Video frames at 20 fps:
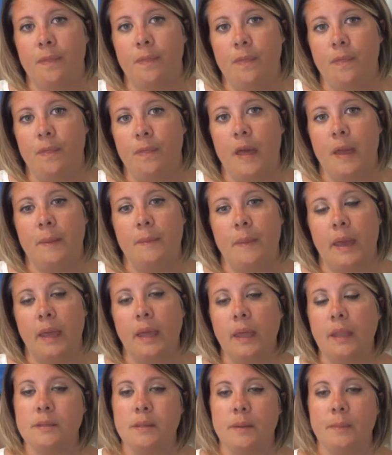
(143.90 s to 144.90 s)
they make
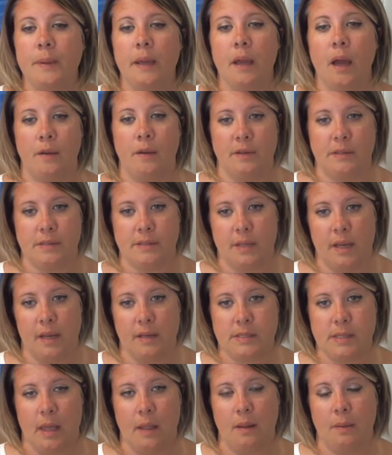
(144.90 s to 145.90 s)
it to be kind of insane
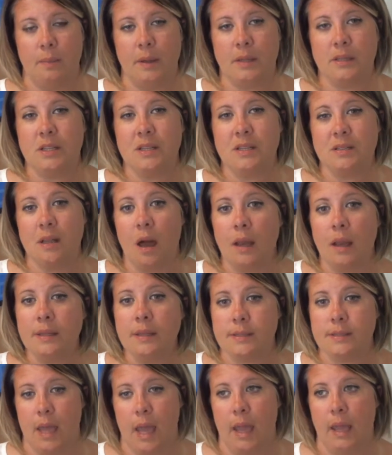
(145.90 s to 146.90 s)
asylum, but she's not
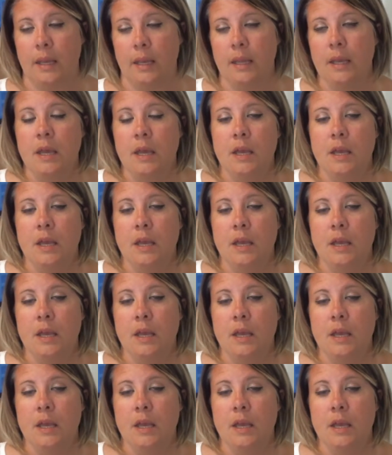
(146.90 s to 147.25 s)
insane.